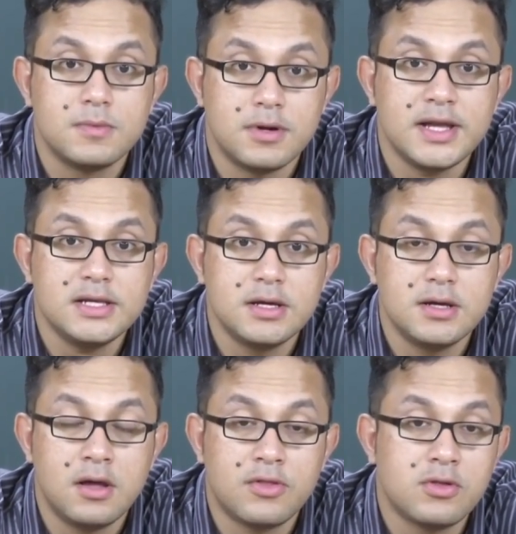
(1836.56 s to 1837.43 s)
Right?
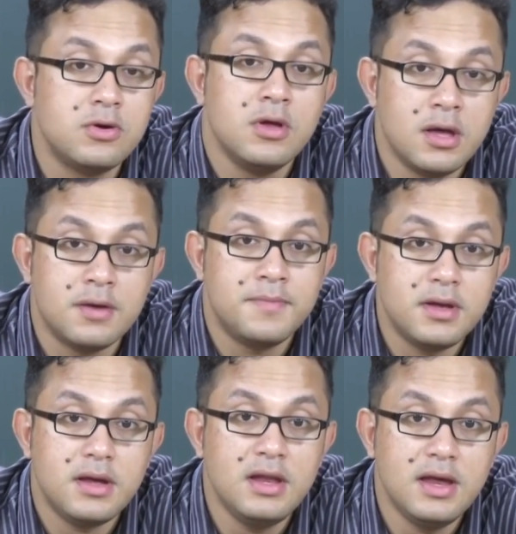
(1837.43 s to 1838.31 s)
So,
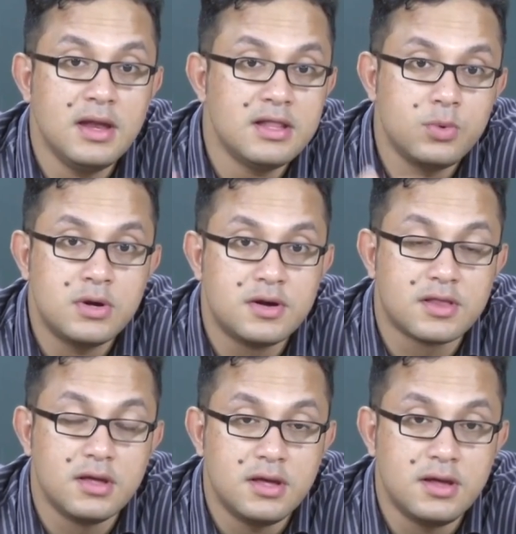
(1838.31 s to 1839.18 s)
in, in other
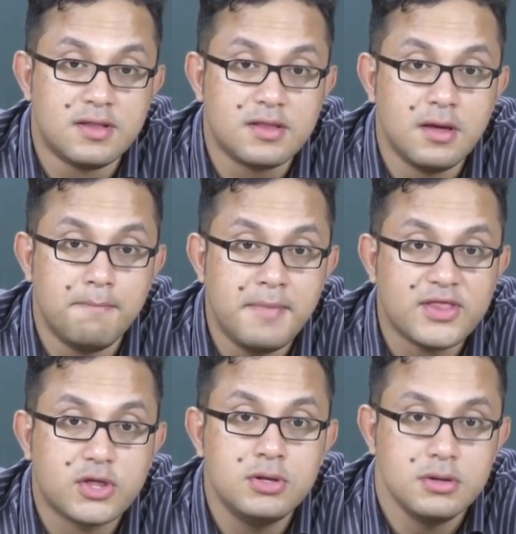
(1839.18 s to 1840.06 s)
words, his
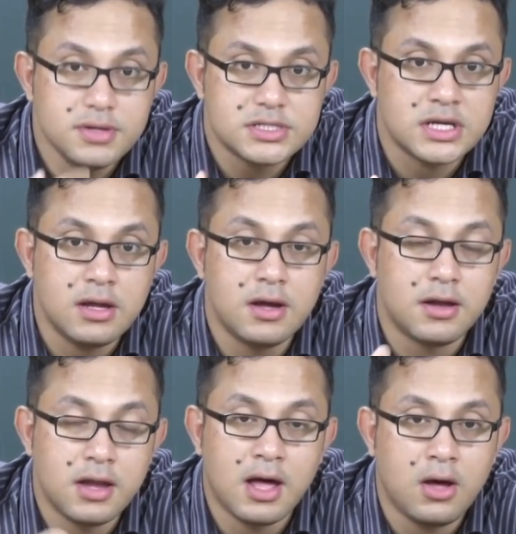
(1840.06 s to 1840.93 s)
masculinity
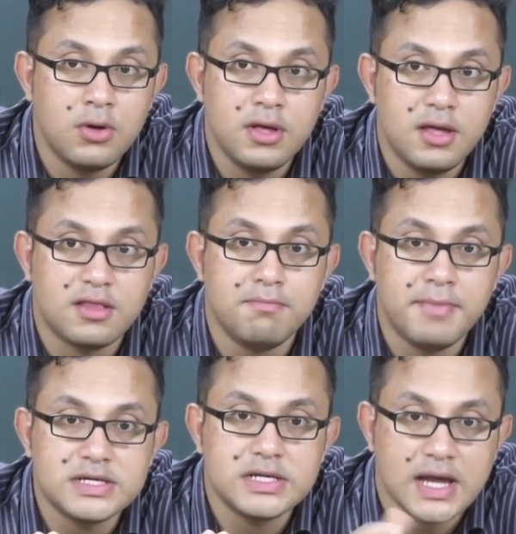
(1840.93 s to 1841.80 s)
now is
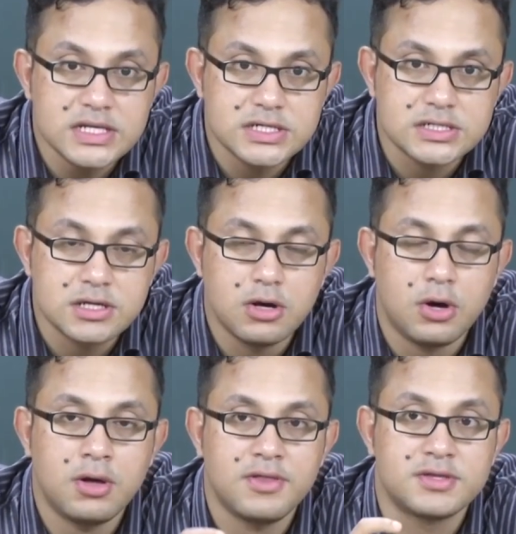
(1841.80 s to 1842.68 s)
mediated
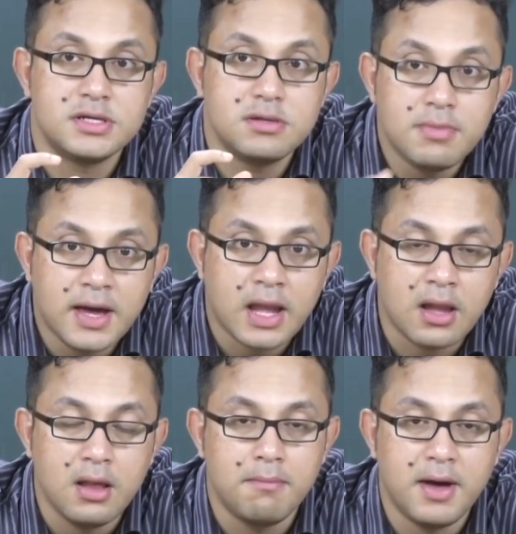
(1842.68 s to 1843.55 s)
or is
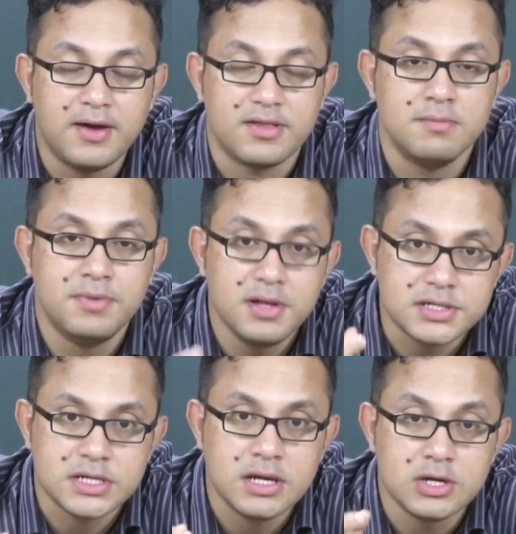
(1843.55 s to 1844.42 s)
determined by his
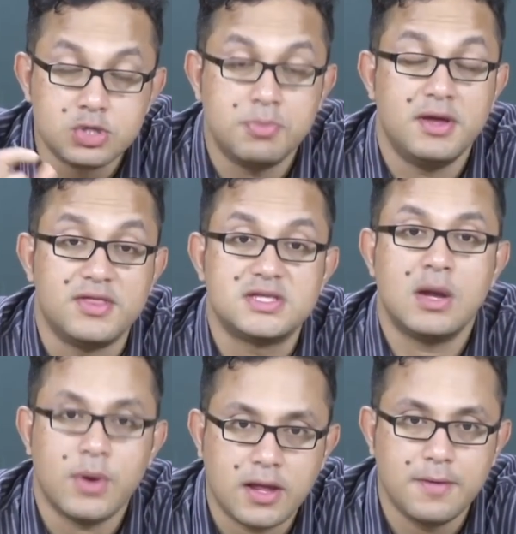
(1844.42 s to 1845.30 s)
ability to be
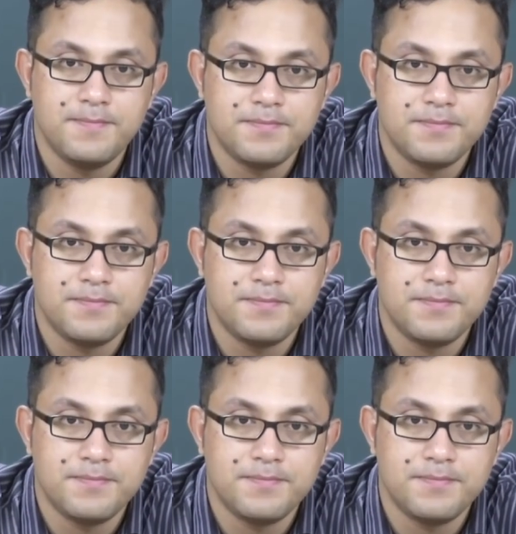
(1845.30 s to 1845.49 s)
hysteric.